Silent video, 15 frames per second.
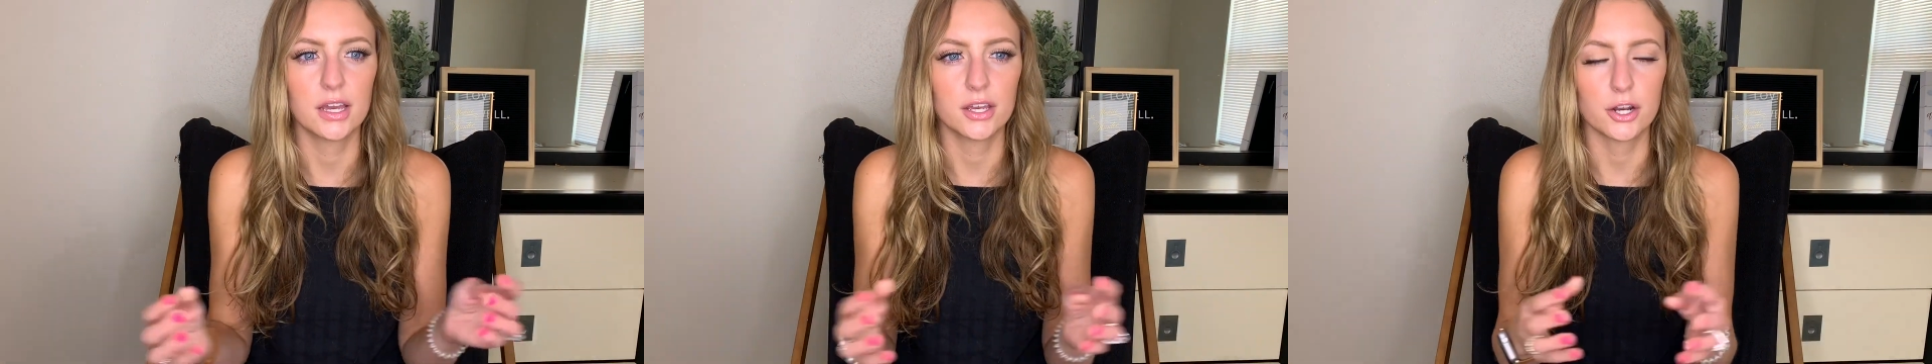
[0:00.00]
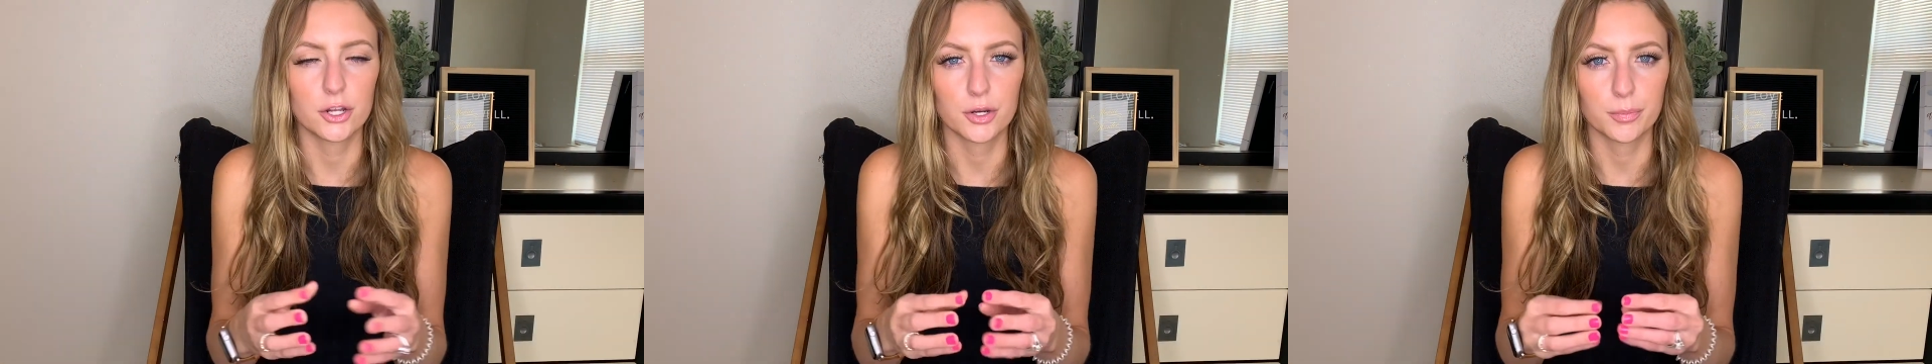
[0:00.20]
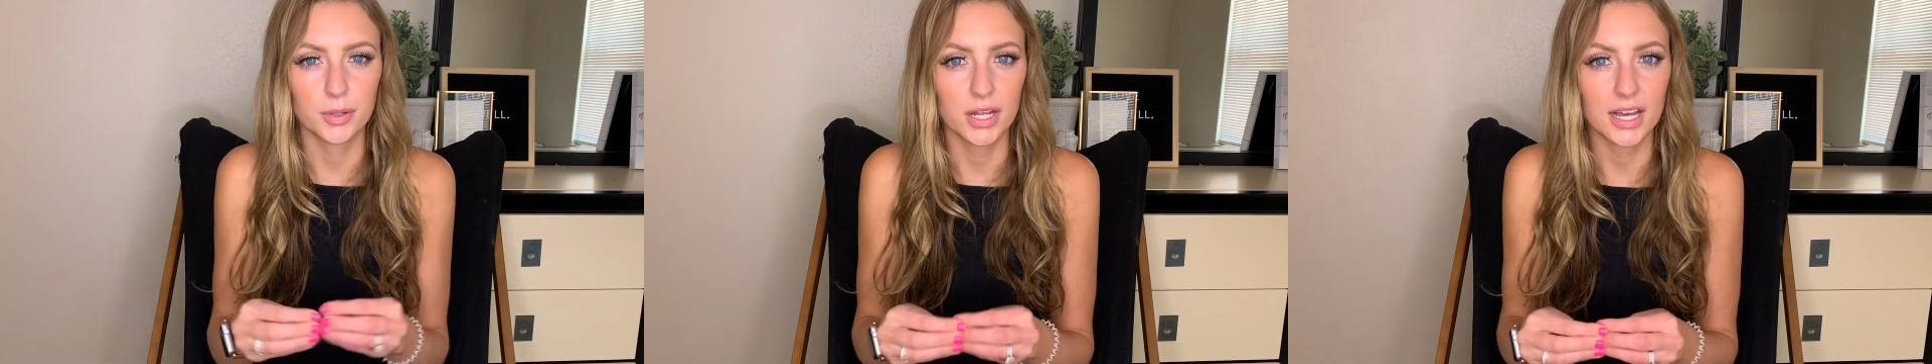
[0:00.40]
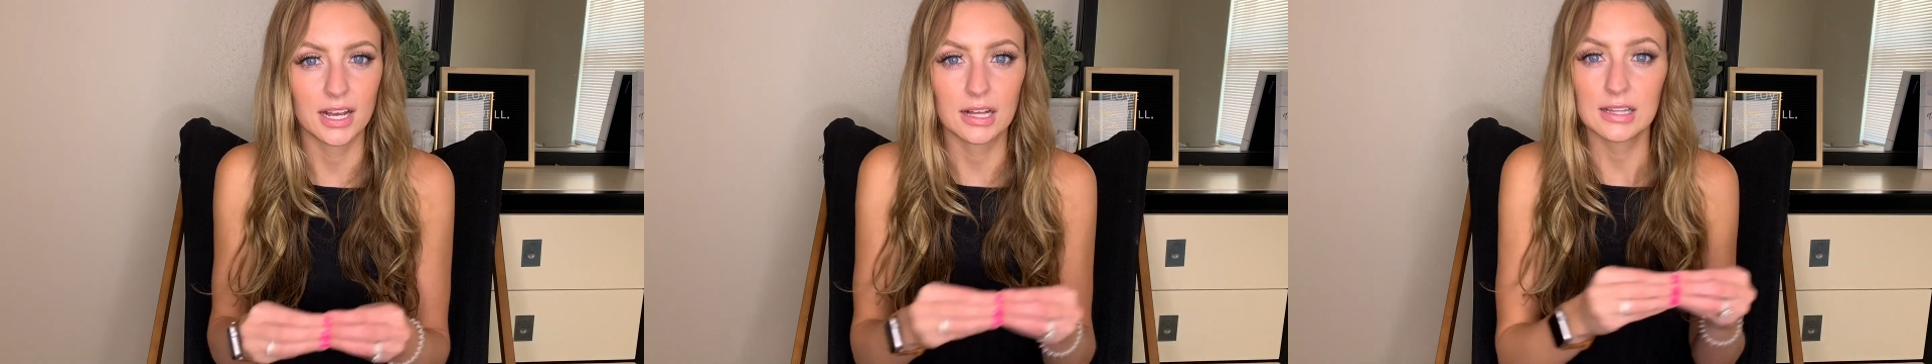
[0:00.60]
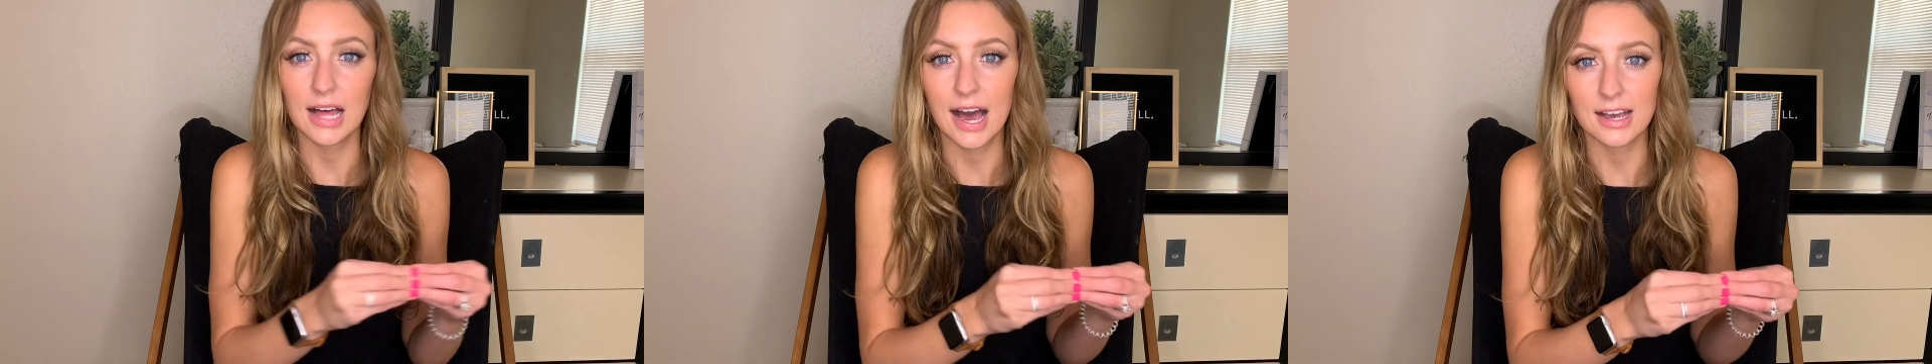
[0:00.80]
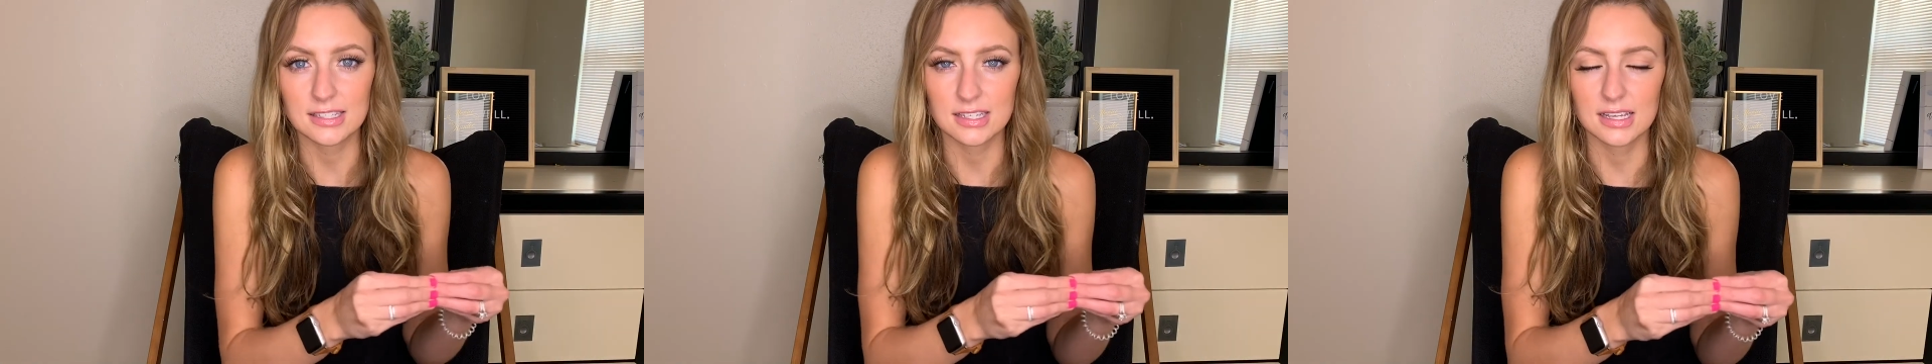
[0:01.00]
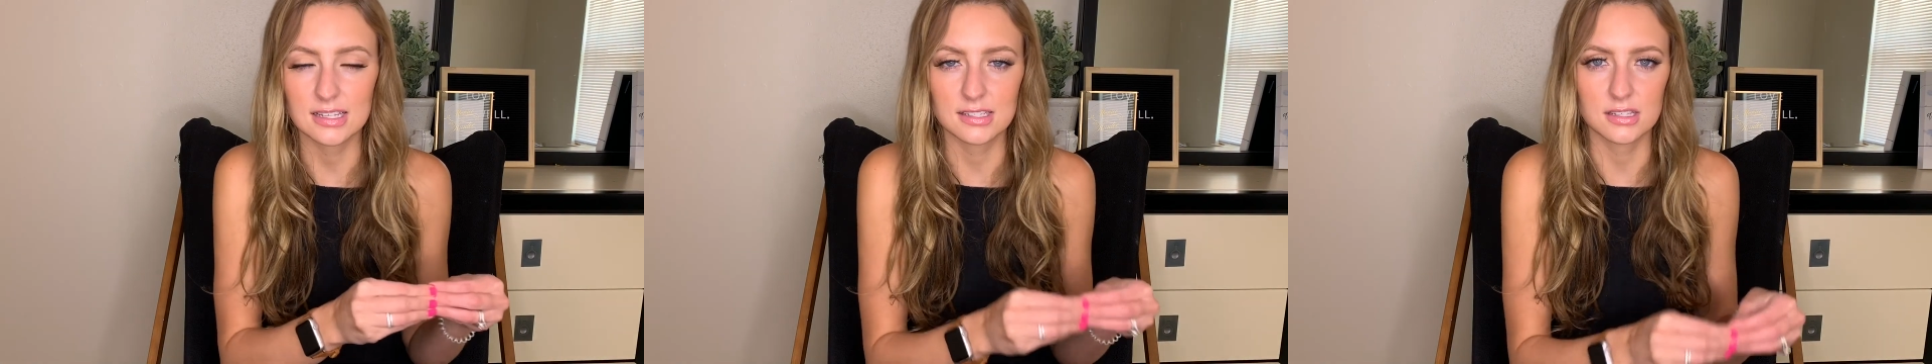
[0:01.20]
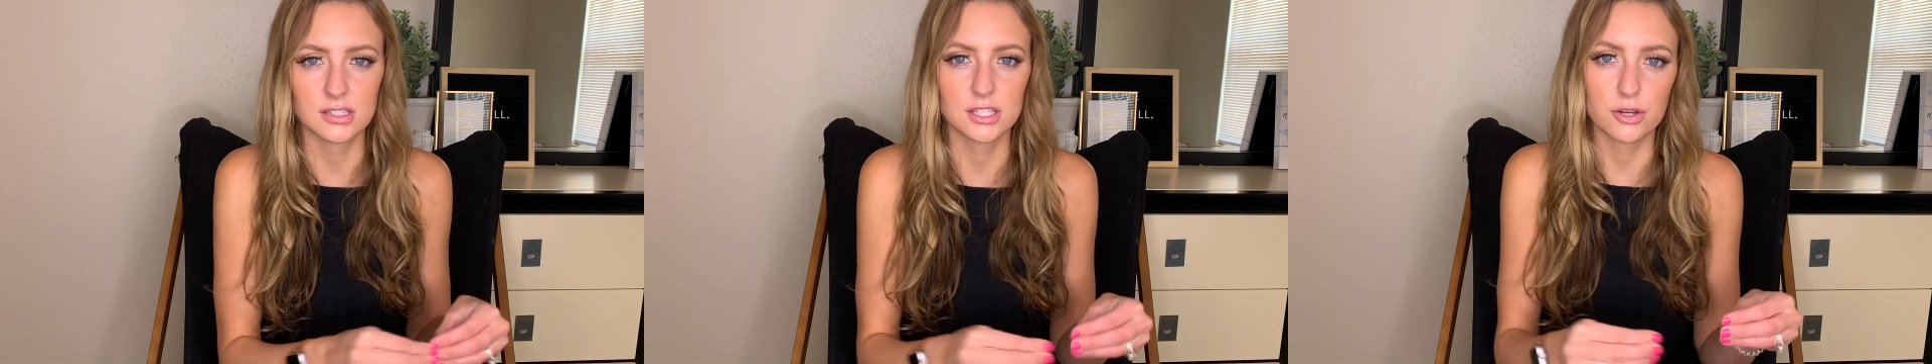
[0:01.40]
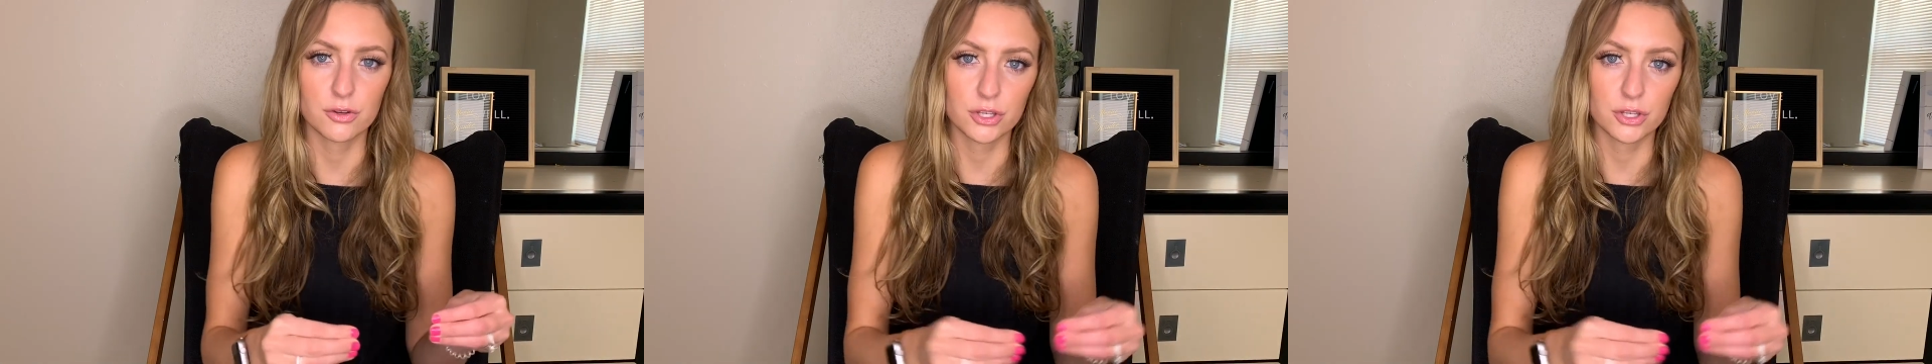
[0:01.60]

You know, you're put in classes, and so